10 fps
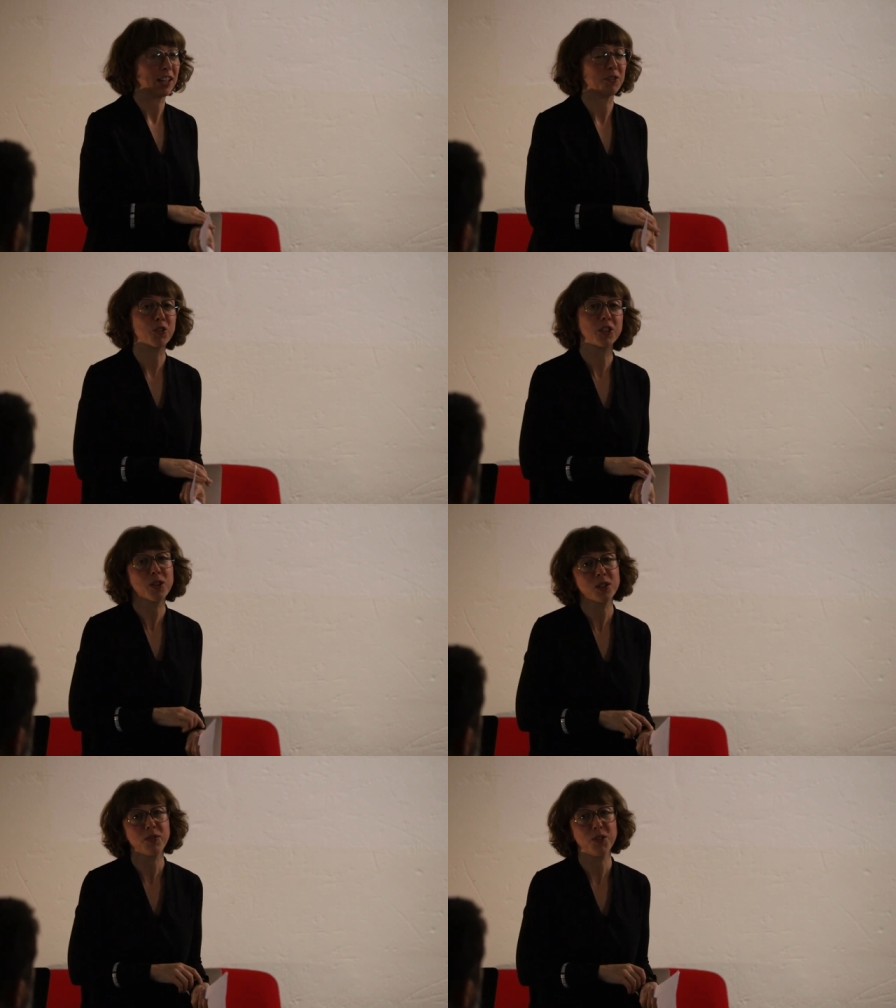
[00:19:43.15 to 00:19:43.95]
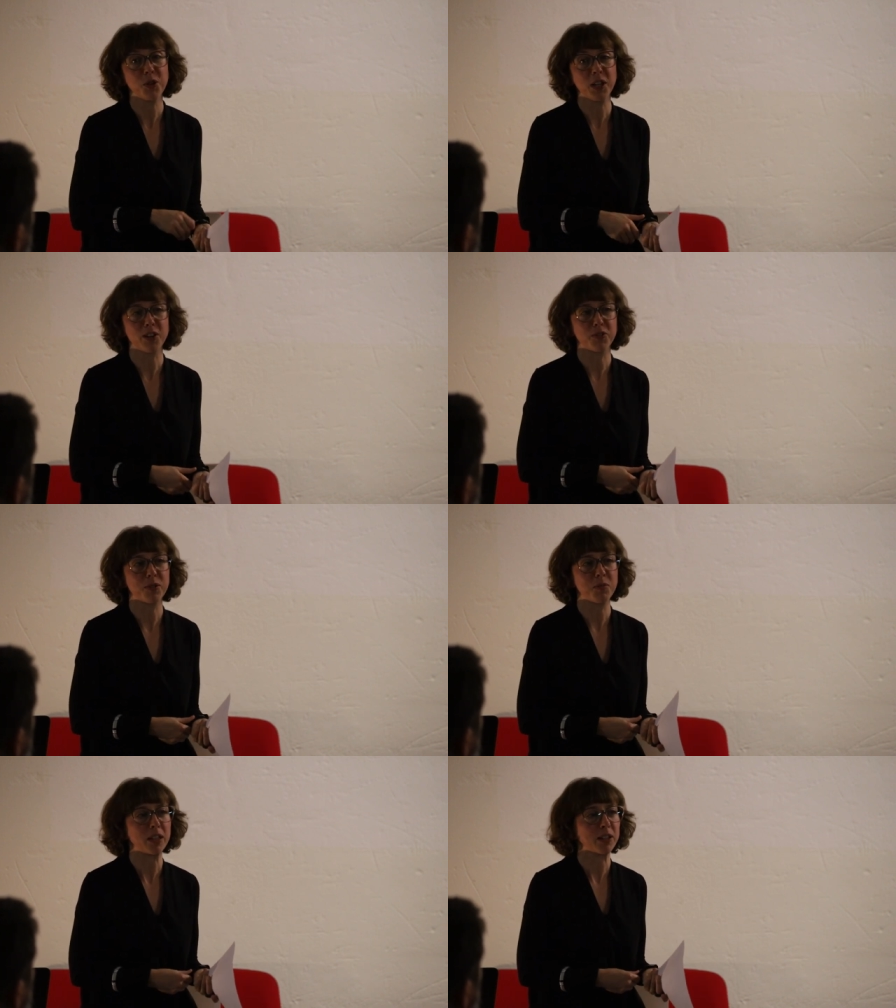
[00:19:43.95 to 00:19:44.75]
And for those of you here
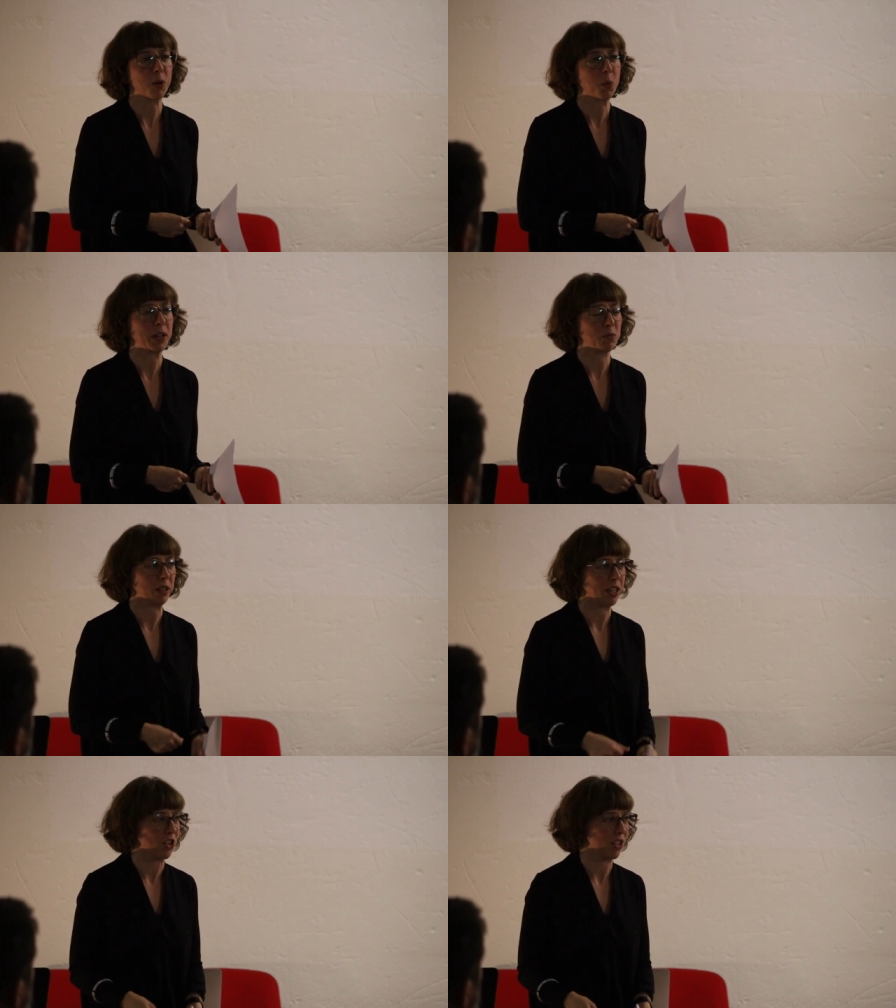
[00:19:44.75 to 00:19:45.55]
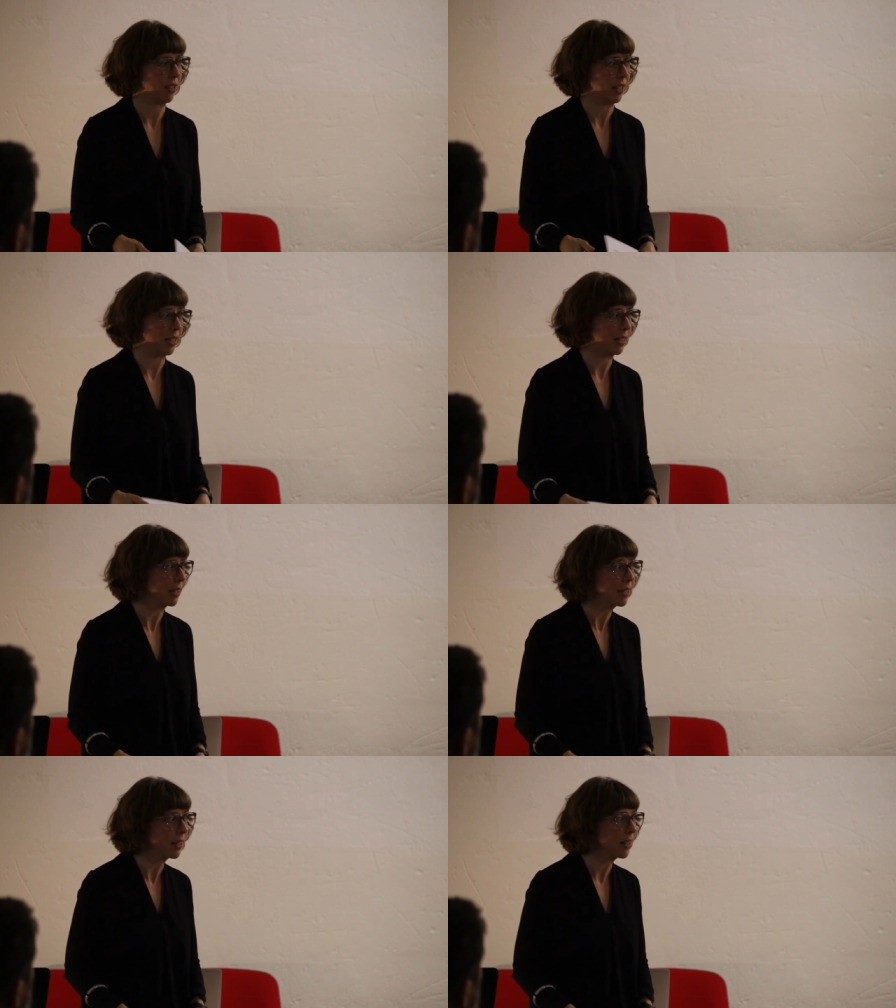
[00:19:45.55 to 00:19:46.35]
familiar with relational
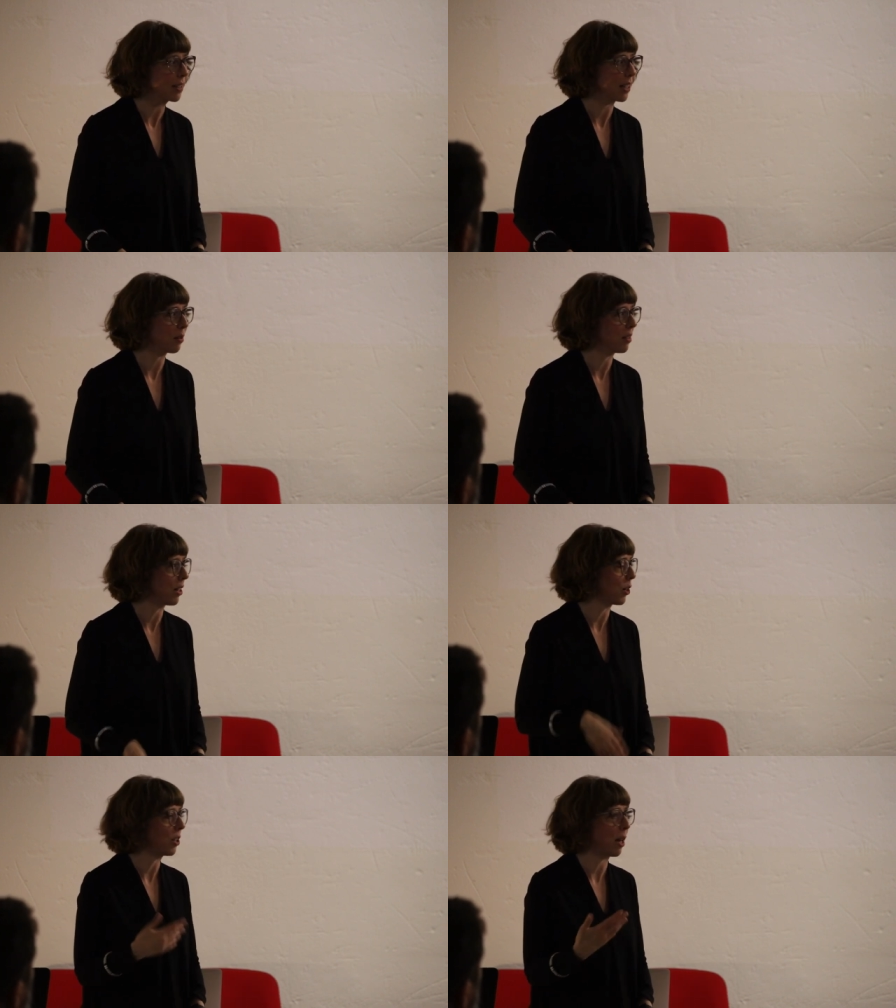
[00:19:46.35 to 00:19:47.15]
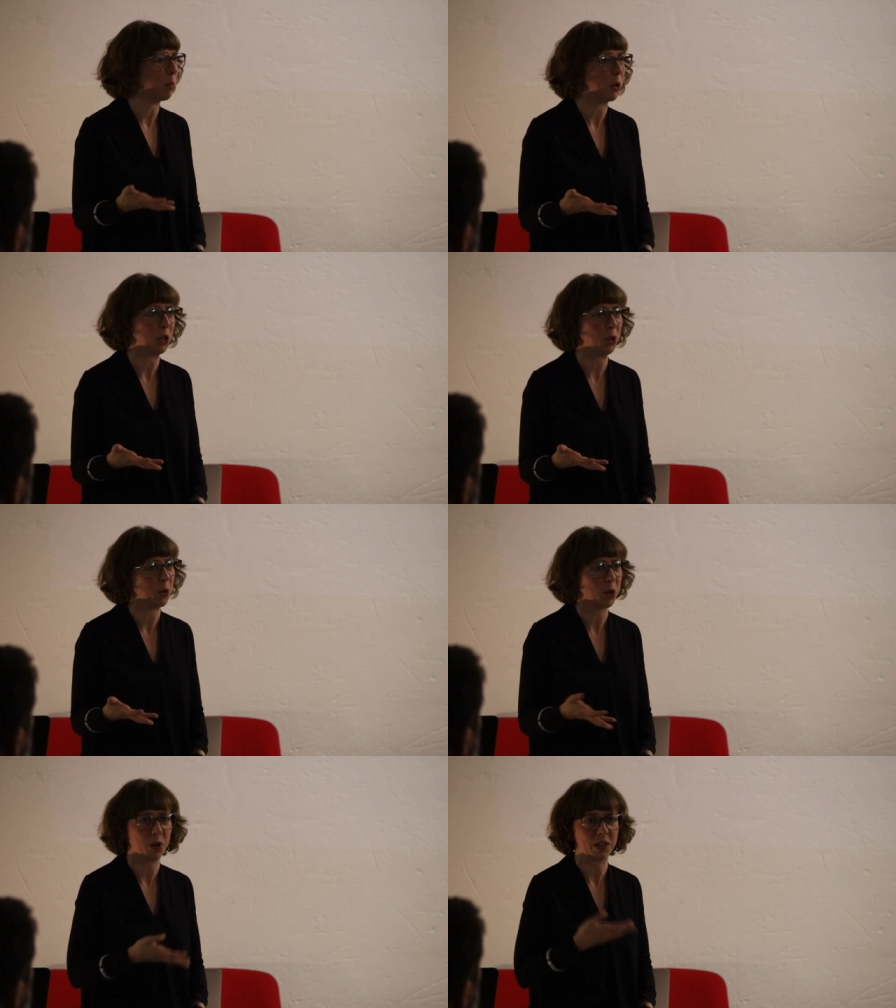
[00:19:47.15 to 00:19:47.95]
aesthetics that Nicolas
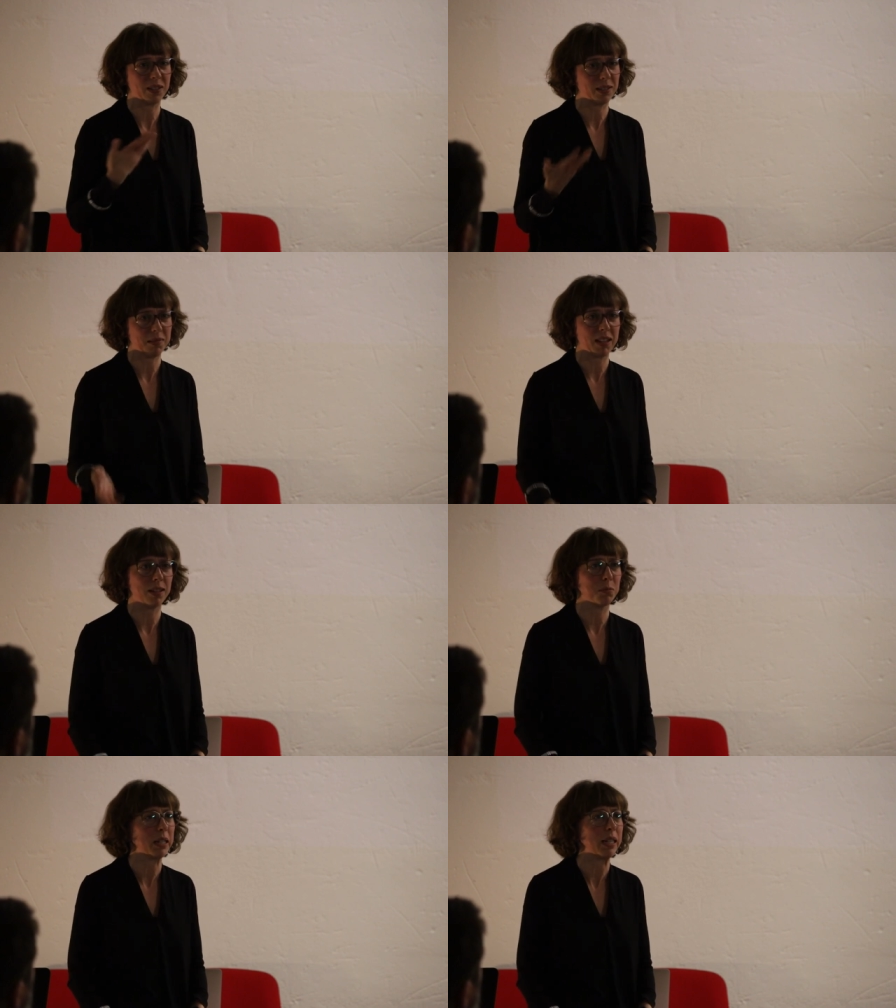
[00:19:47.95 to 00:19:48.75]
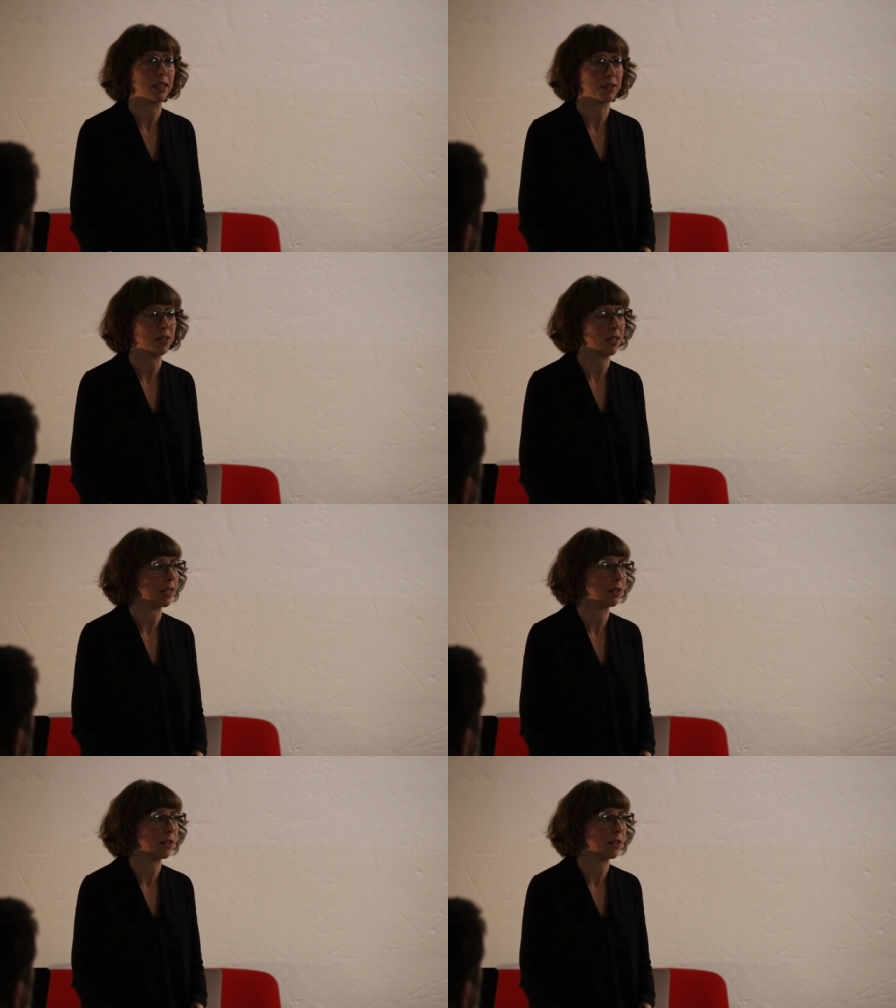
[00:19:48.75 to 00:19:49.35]
Hill coined at the beginning of this